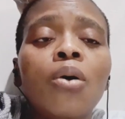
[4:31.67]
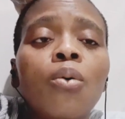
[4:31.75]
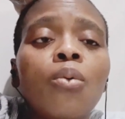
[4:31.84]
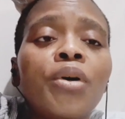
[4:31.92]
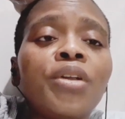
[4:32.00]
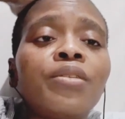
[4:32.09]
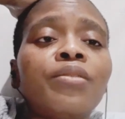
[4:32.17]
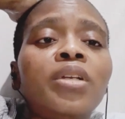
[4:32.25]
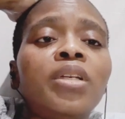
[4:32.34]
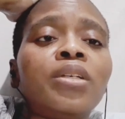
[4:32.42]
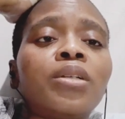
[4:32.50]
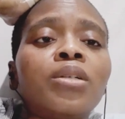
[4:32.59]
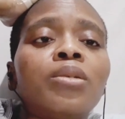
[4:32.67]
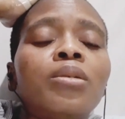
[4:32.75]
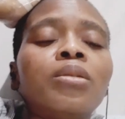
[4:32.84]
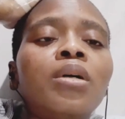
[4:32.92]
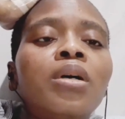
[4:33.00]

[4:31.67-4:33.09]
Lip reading: whatever little